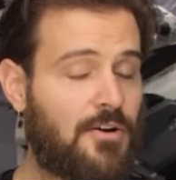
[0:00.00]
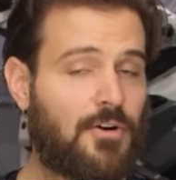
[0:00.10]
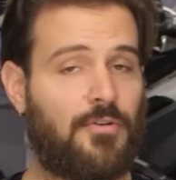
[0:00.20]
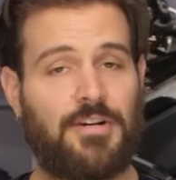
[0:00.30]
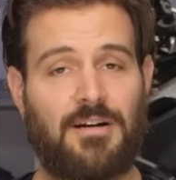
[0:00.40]
are
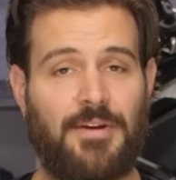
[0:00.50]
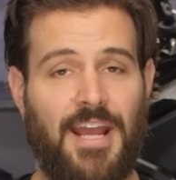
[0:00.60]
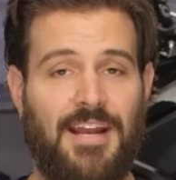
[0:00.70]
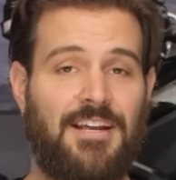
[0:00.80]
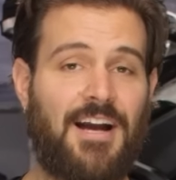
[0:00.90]
going to come in
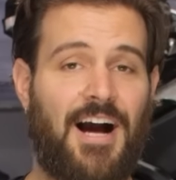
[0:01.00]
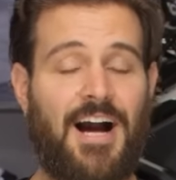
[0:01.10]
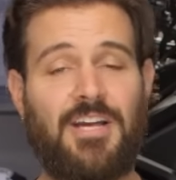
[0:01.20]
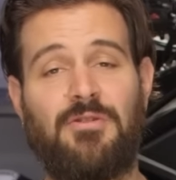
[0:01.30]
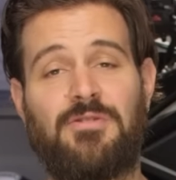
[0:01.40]
handy.
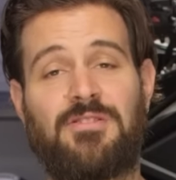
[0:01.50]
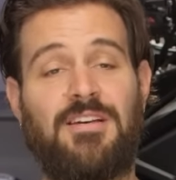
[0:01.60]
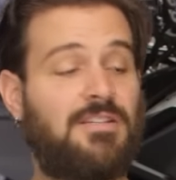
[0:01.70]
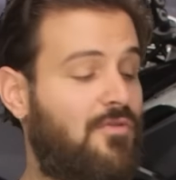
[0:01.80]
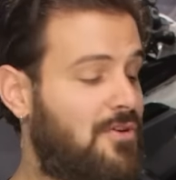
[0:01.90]
I use
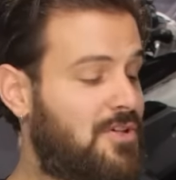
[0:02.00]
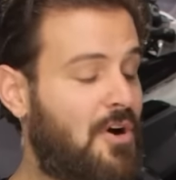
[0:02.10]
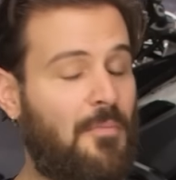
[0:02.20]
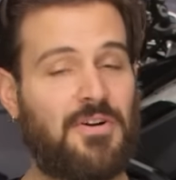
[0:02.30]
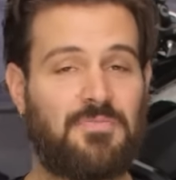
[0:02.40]
these for
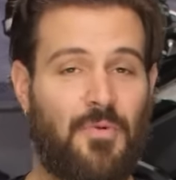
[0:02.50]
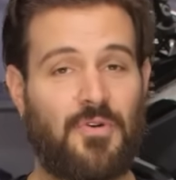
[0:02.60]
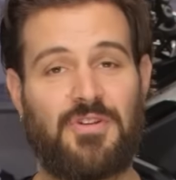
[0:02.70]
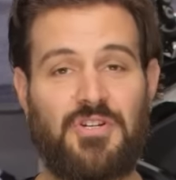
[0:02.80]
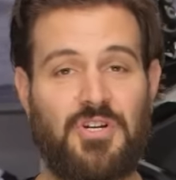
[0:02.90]
so much
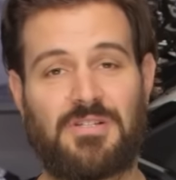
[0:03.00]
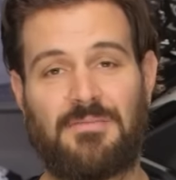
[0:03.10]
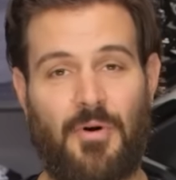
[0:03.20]
more than just the